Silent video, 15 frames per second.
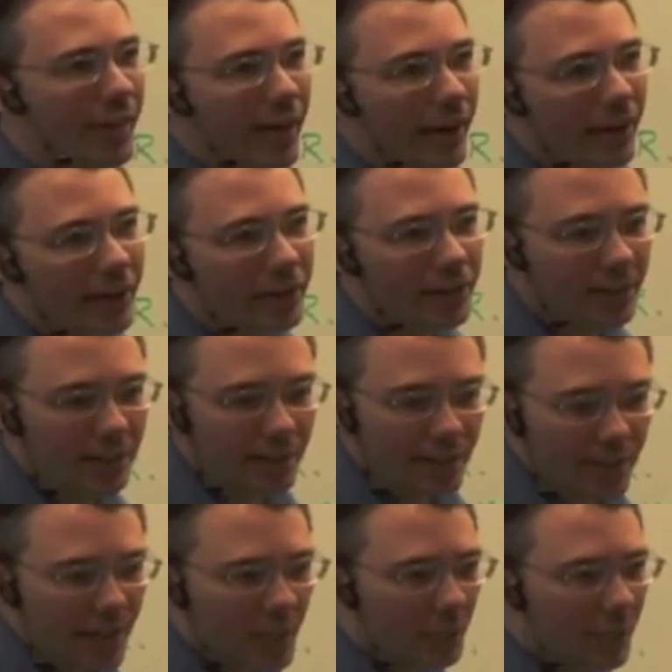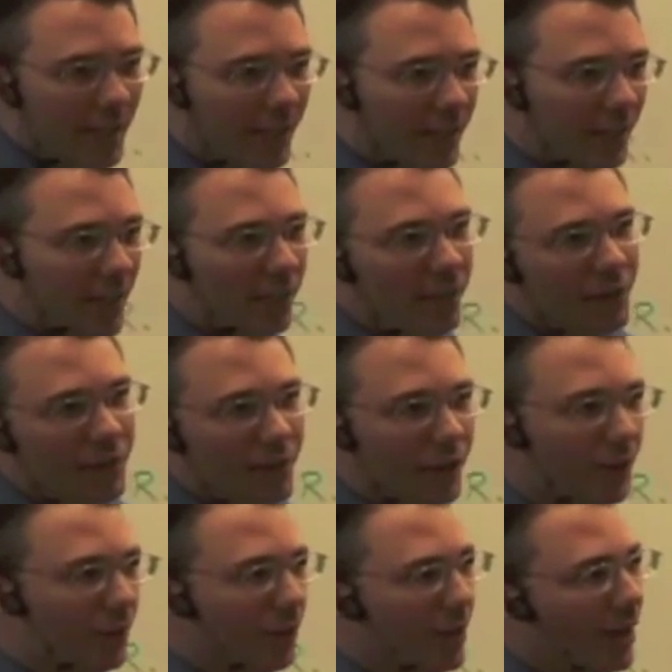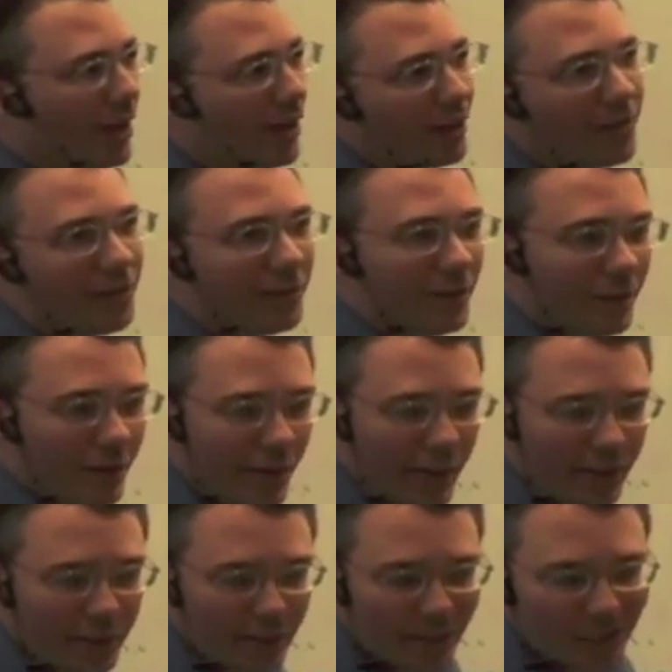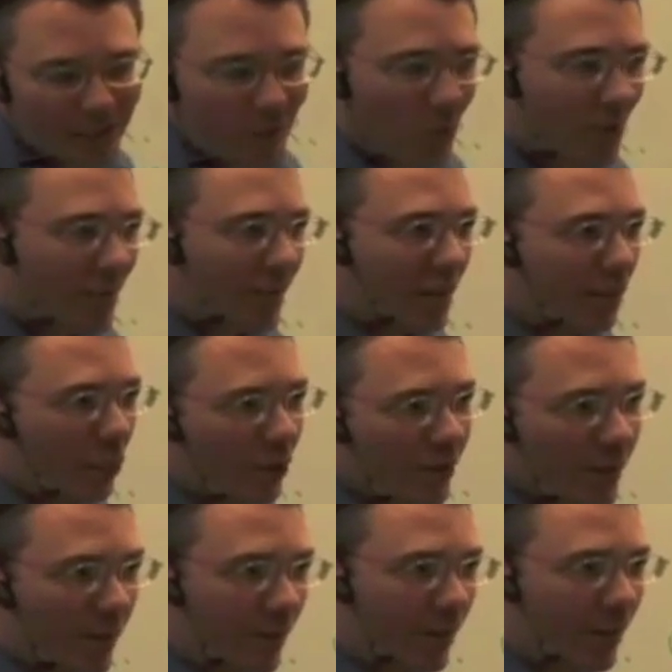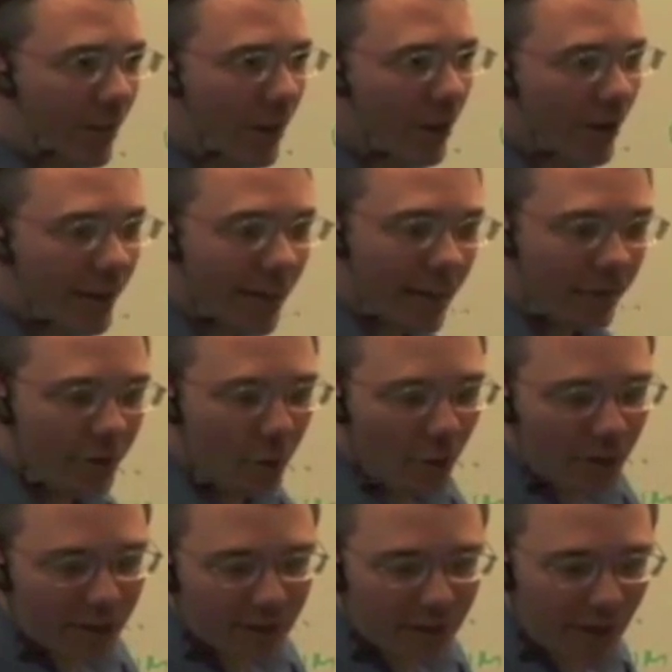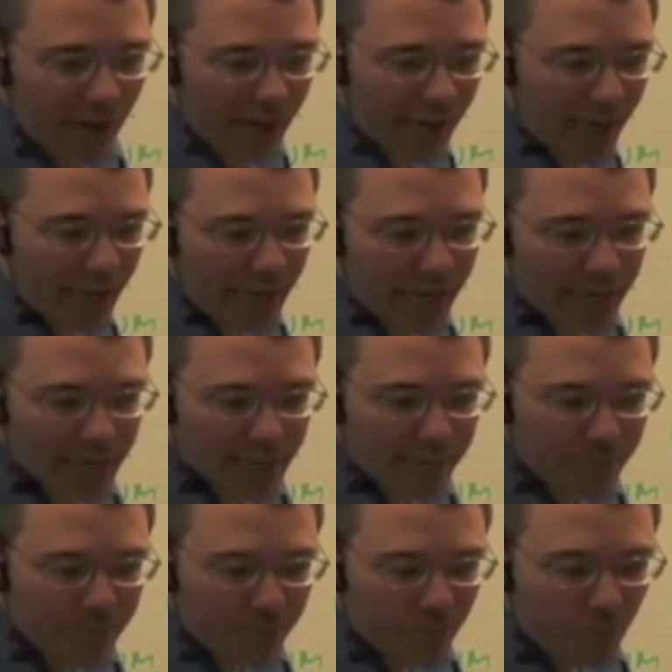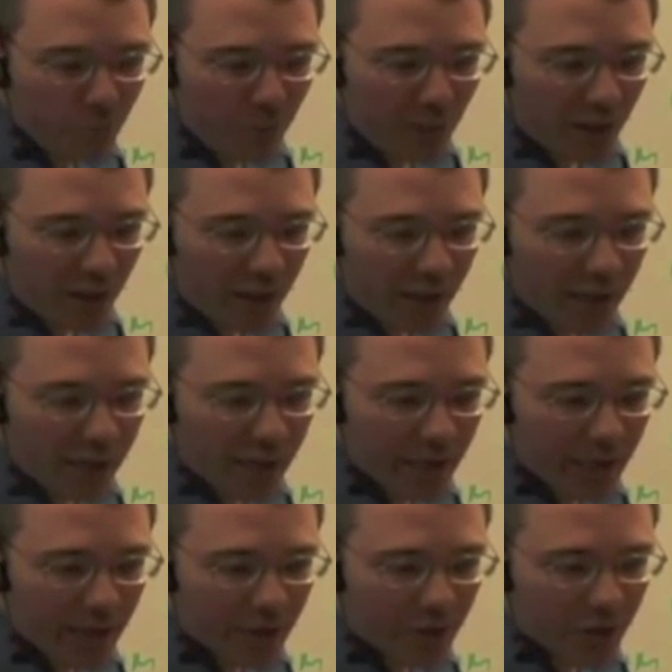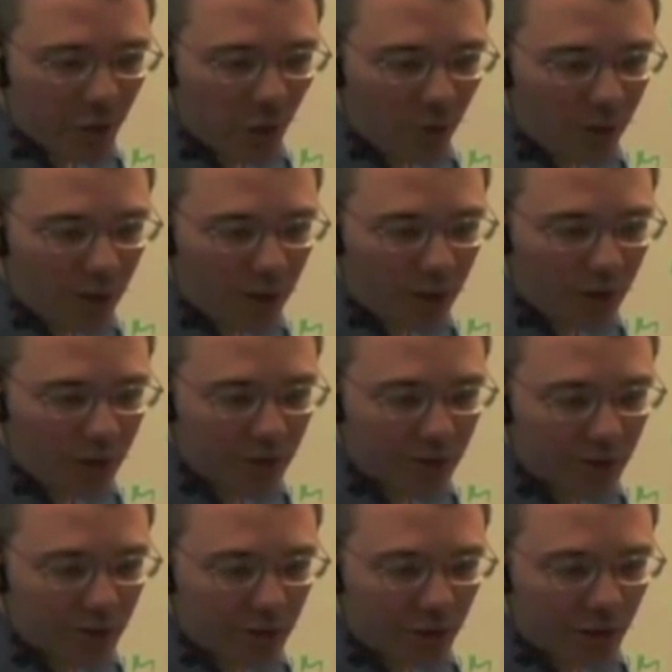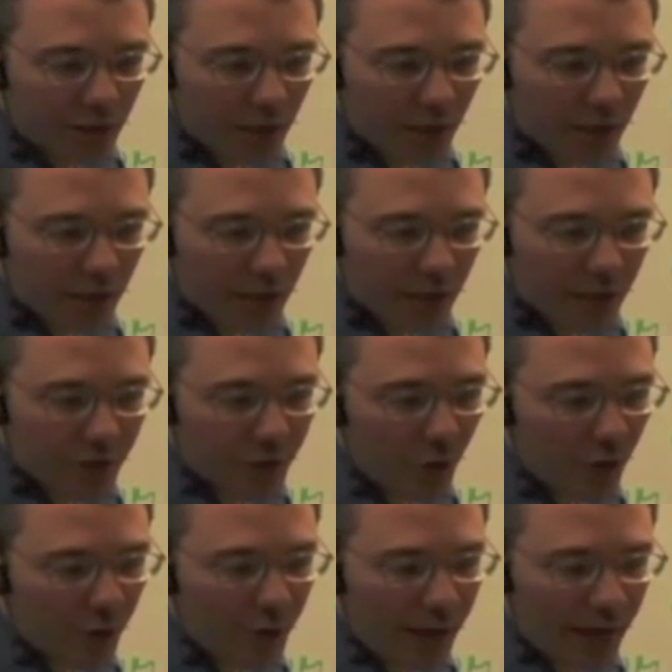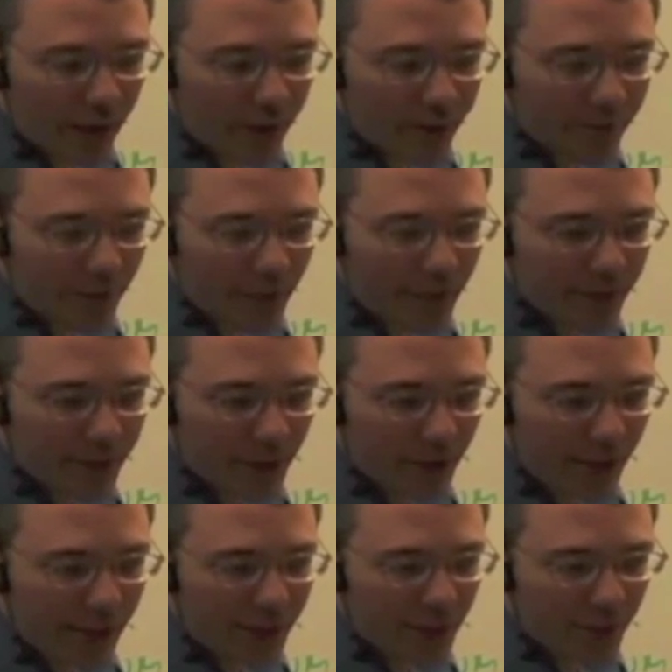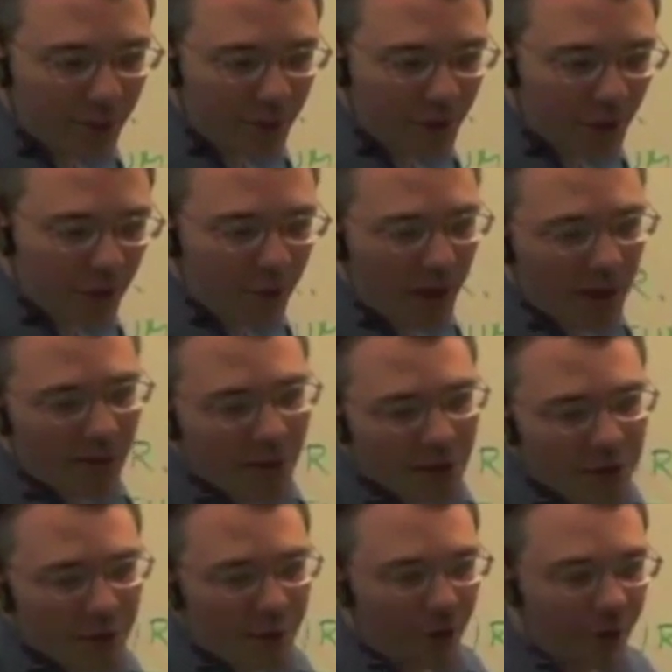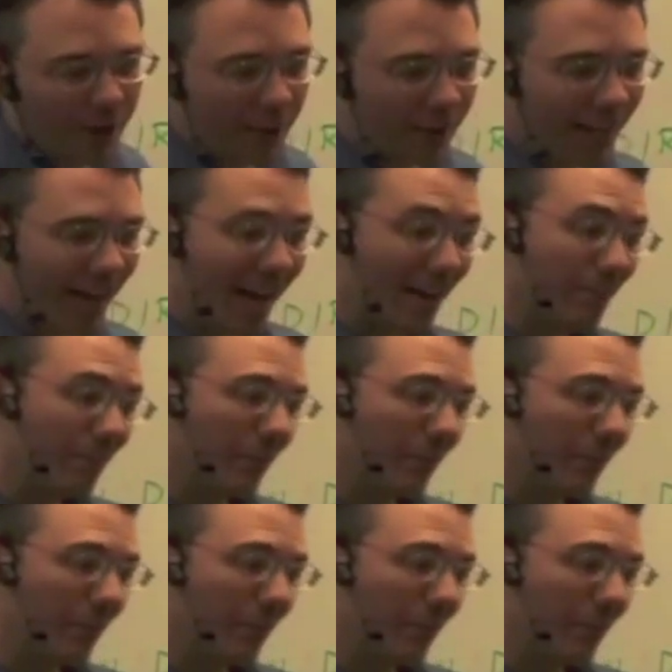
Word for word: area is being delivered to the earth. Okay, which is an important number to know. Again, if you want to design a uh, a, uh, a, solar uh, a solar panel and collect some certain amount of energy per unit time.